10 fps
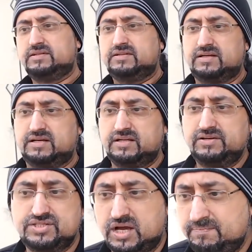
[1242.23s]
You can
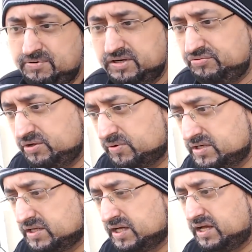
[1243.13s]
jump on if you want.
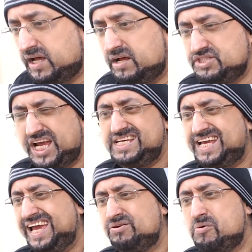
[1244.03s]

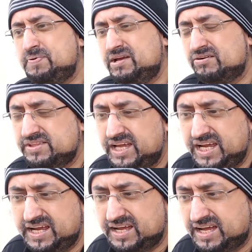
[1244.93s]
JK will be on
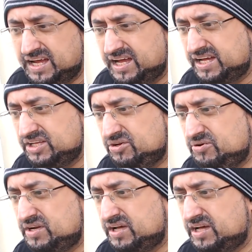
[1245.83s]
there.
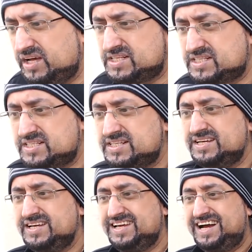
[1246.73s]
Eunice.
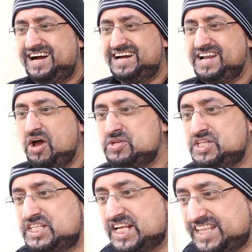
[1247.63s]
I know
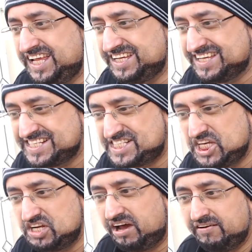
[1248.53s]
this is a thing. See
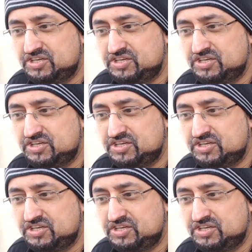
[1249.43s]
a live.